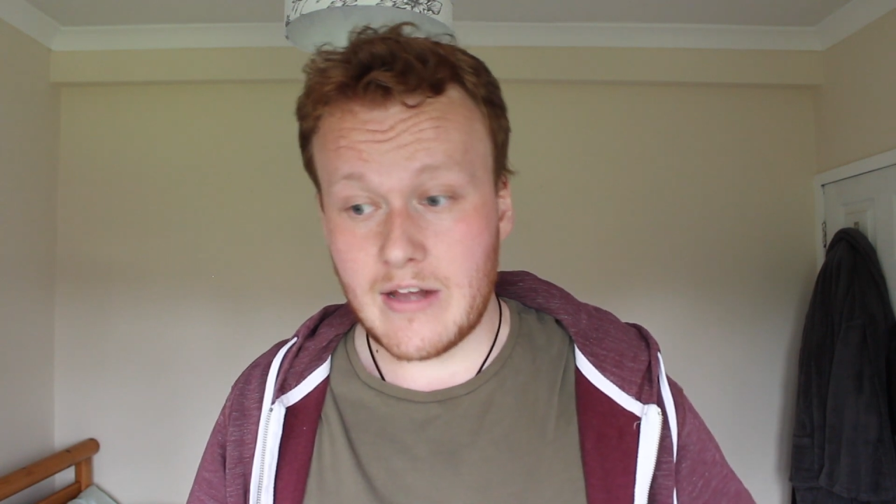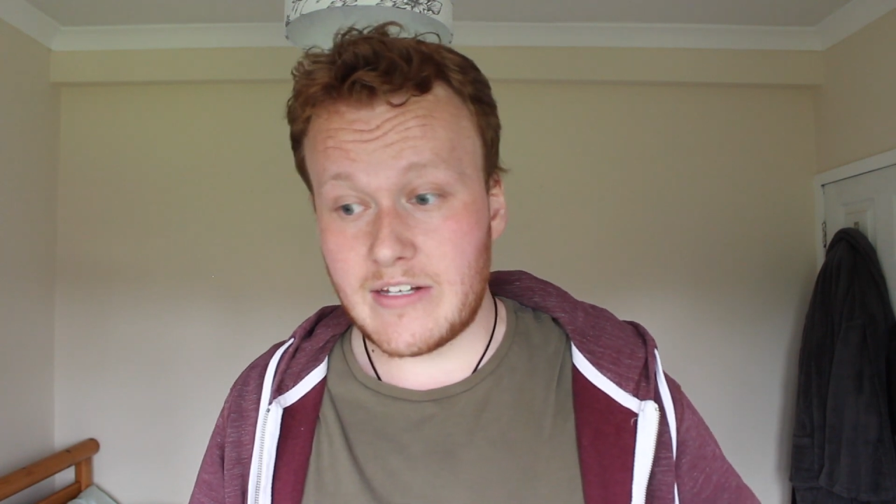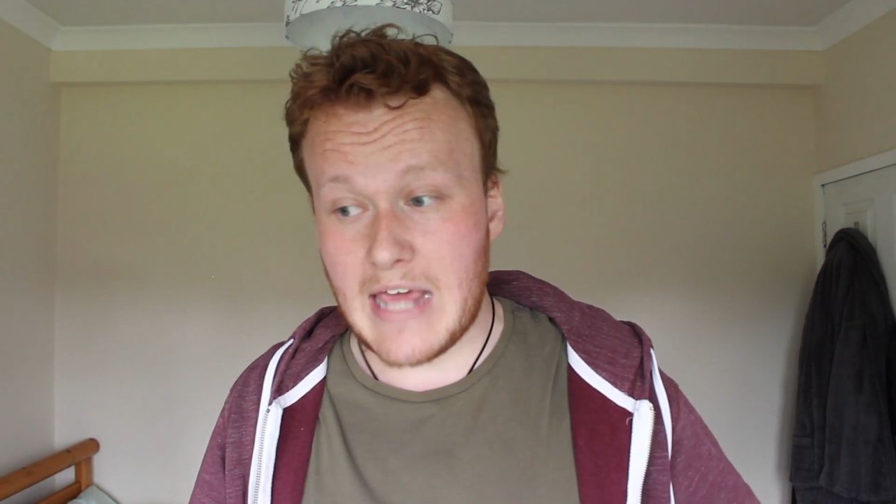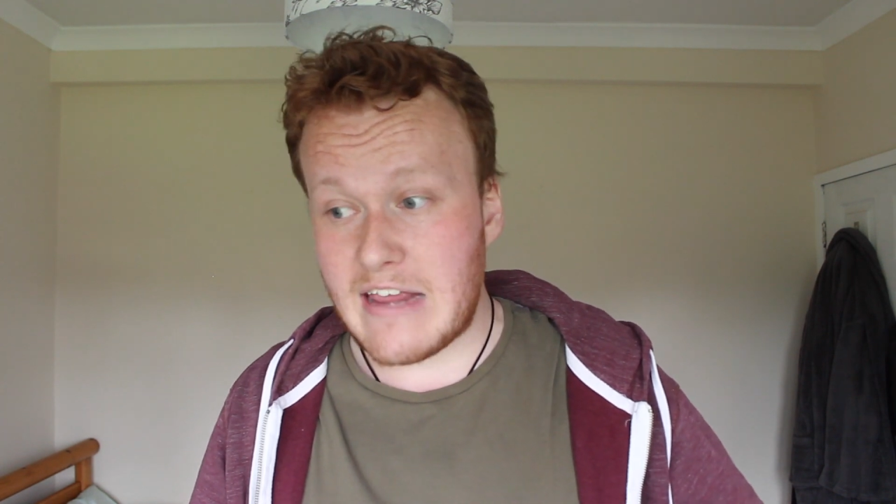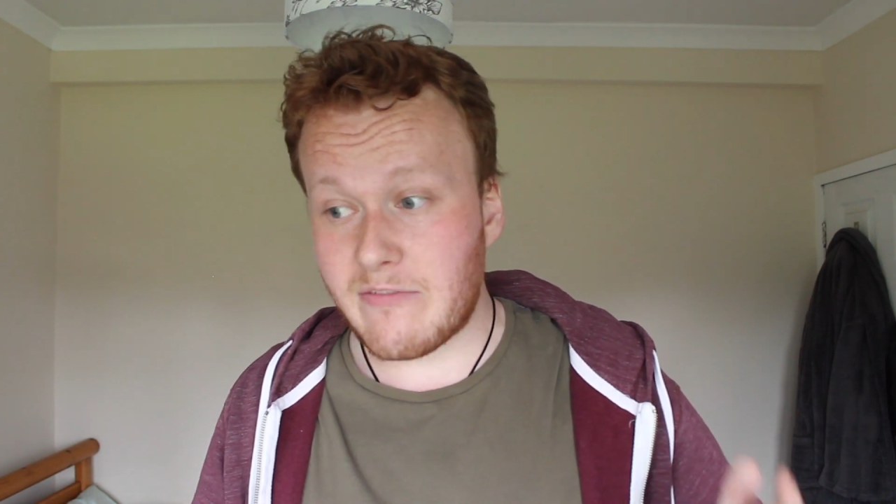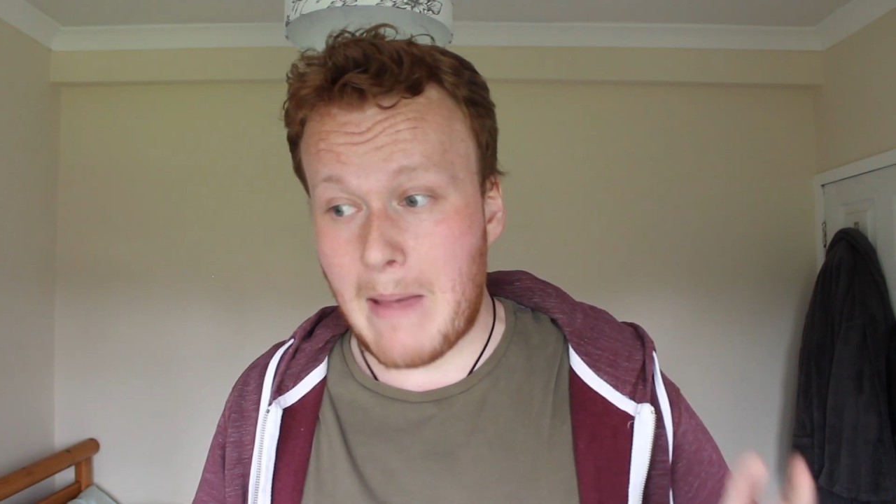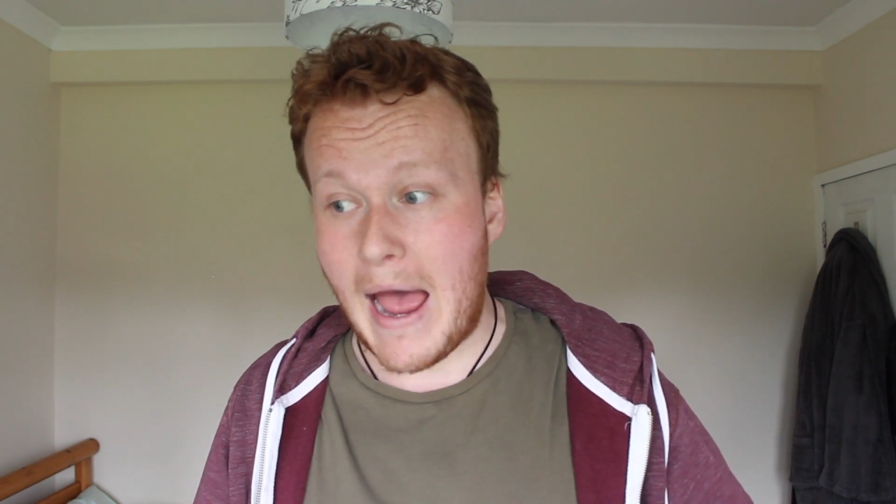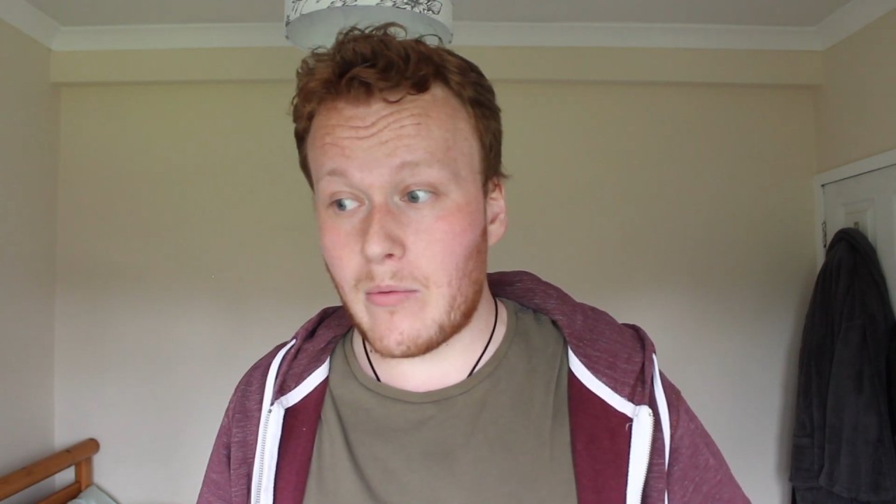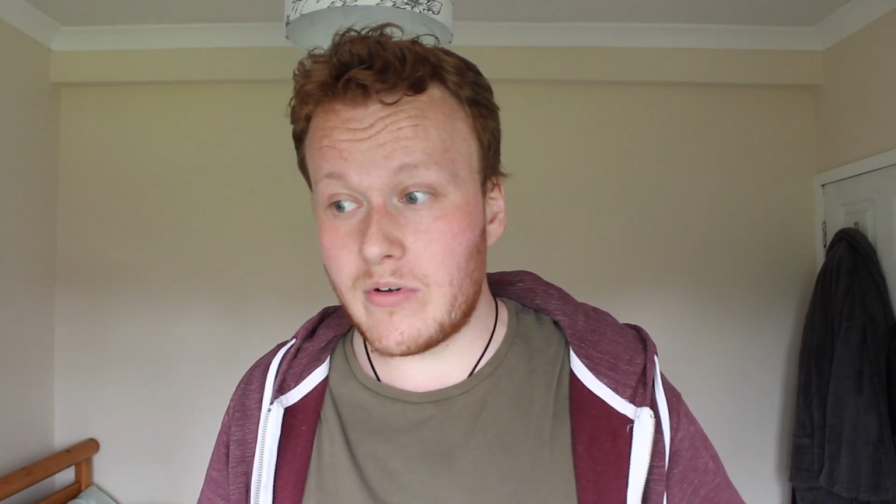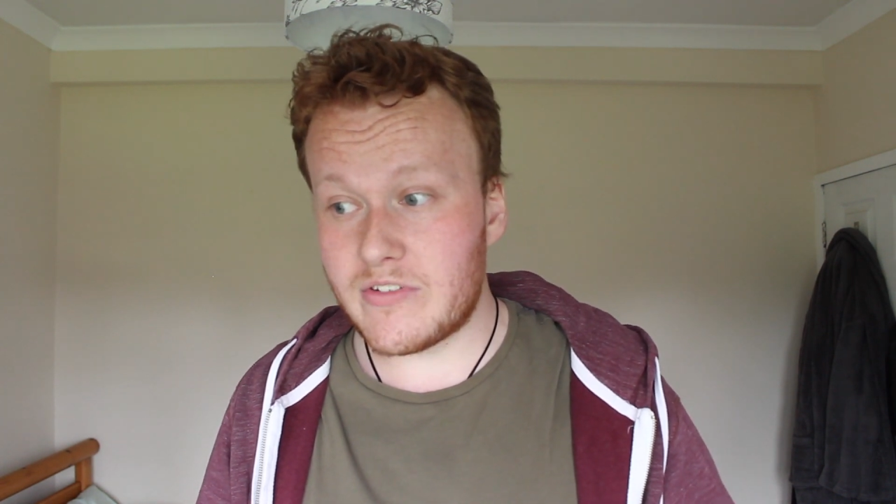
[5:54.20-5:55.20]
gave
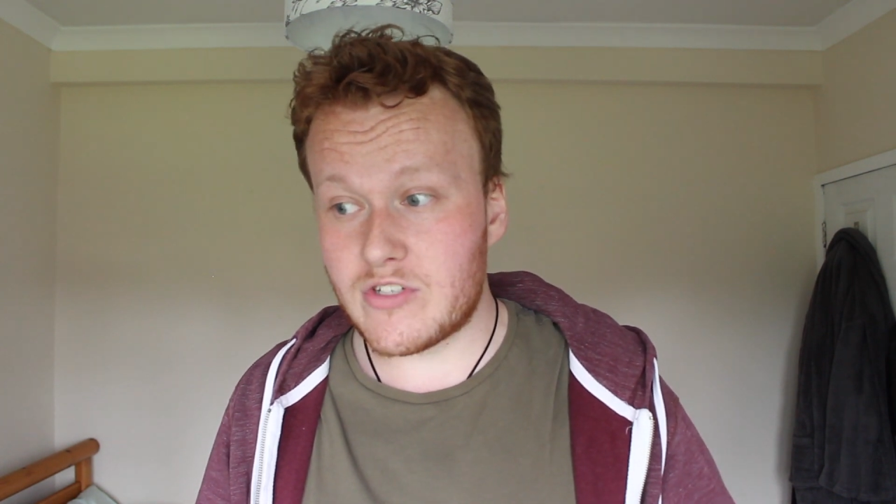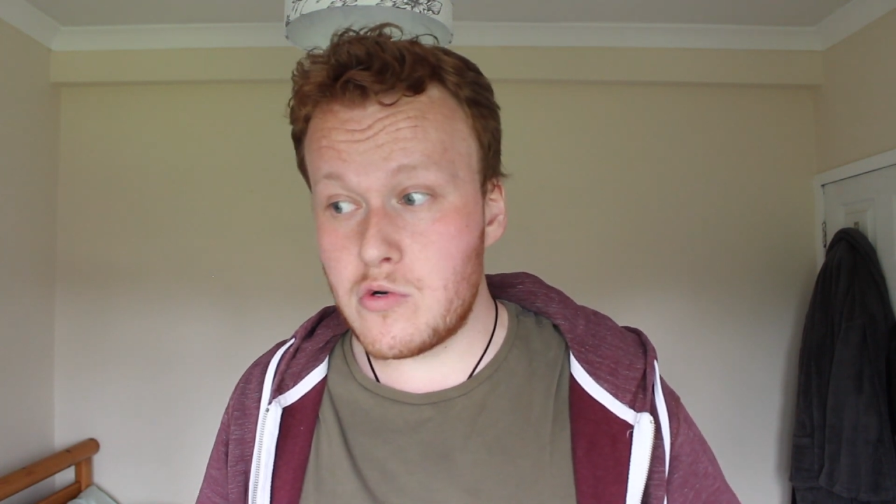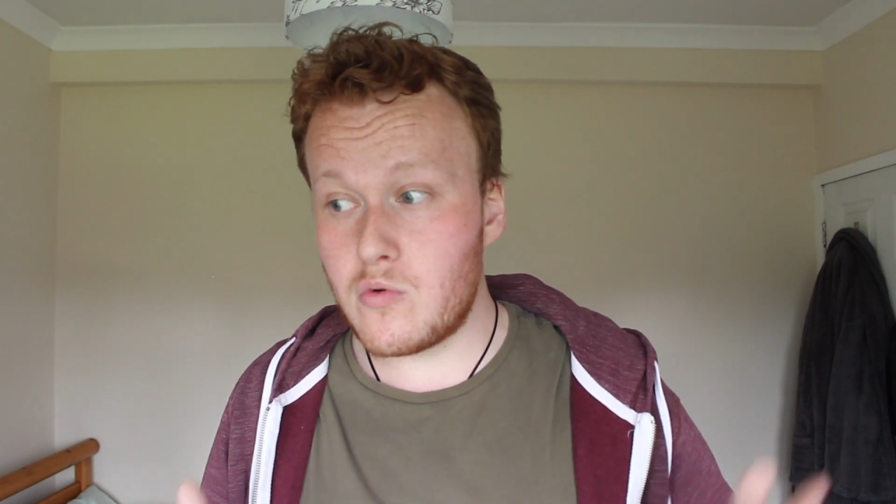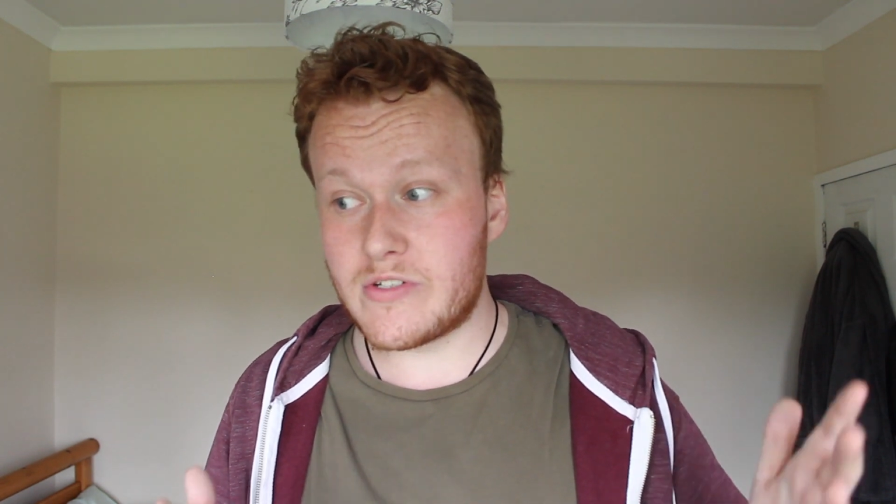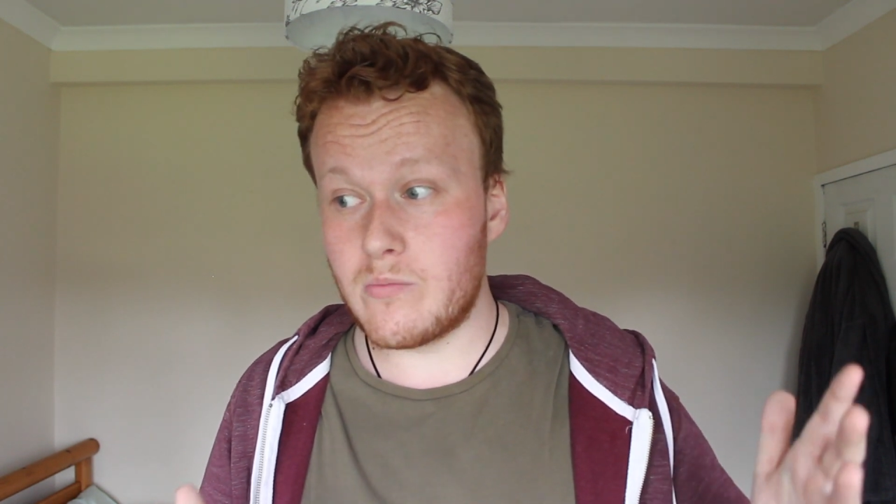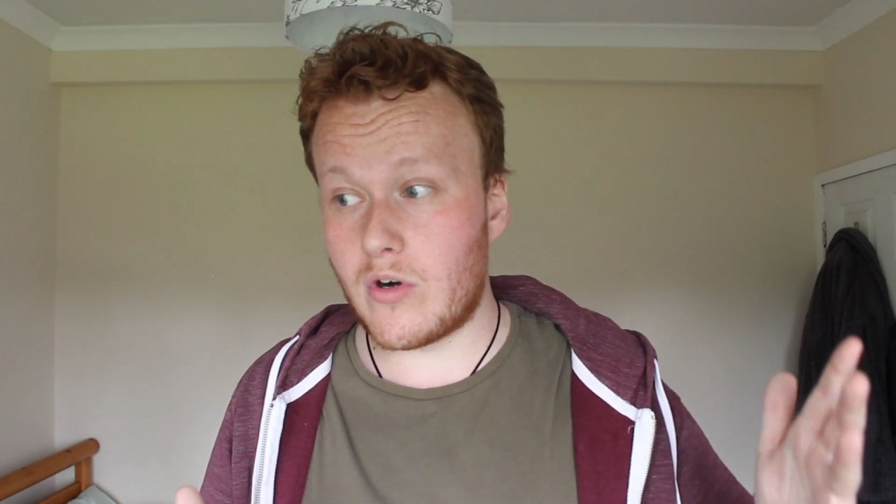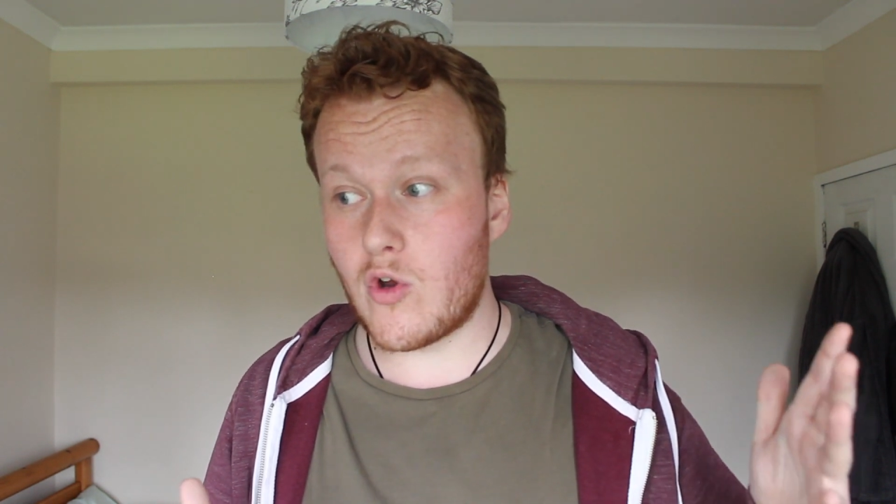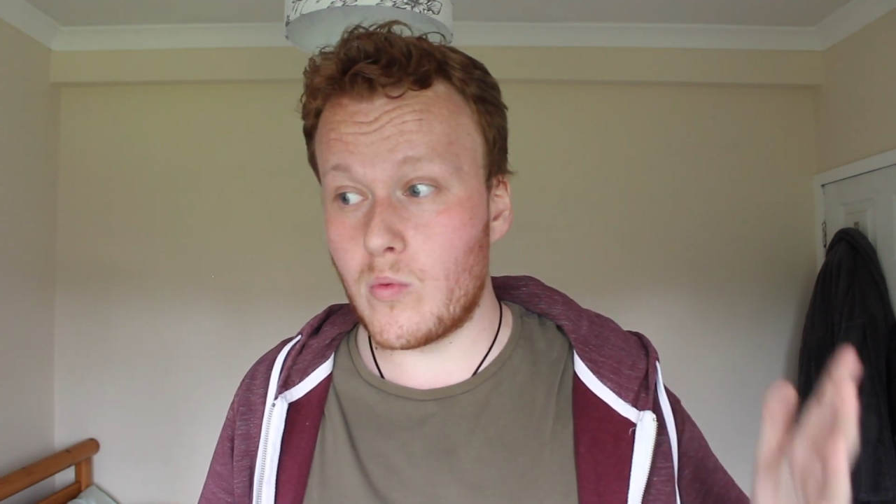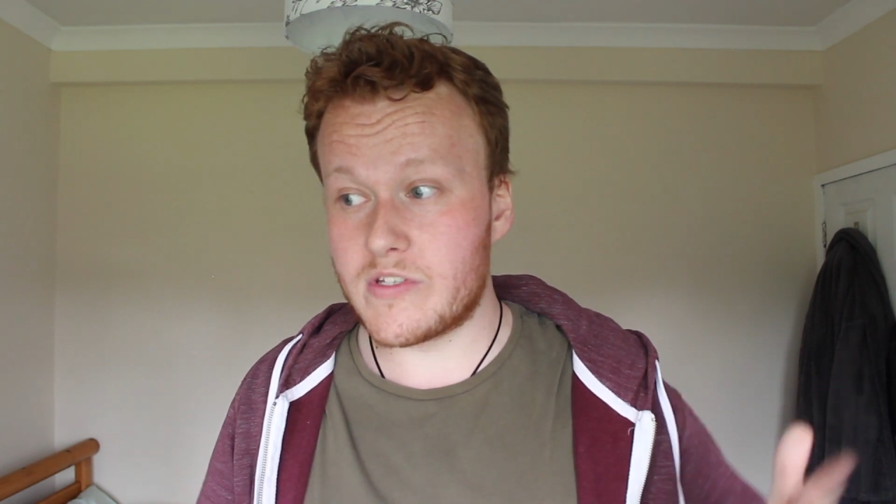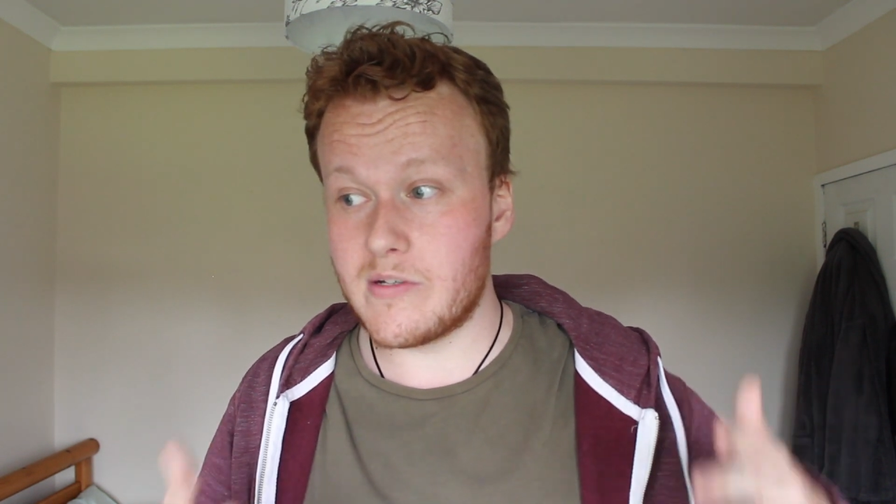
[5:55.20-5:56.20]
powers to someone who was